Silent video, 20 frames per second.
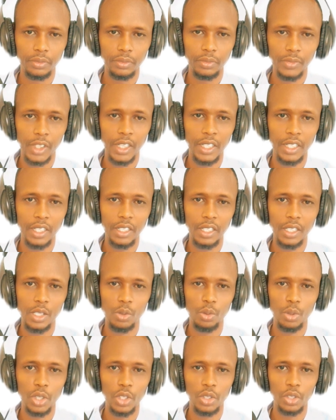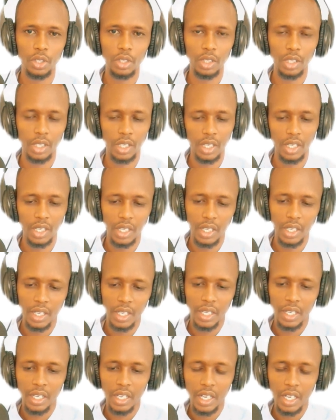In this question,
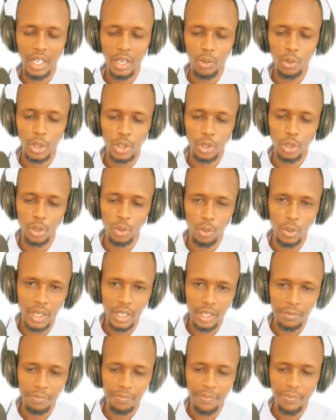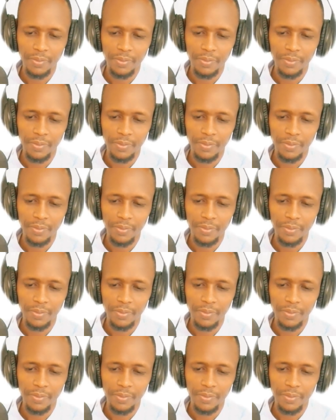question 1,